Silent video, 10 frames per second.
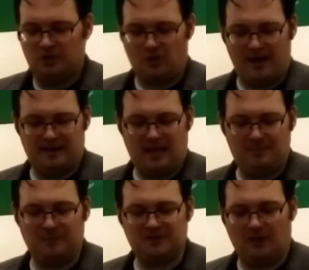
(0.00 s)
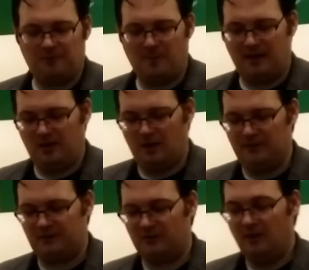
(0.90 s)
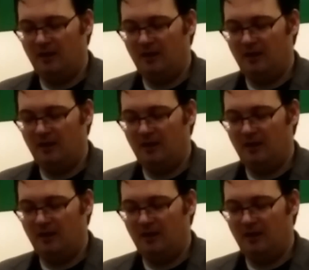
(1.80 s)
trying to keep himself from getting nervous.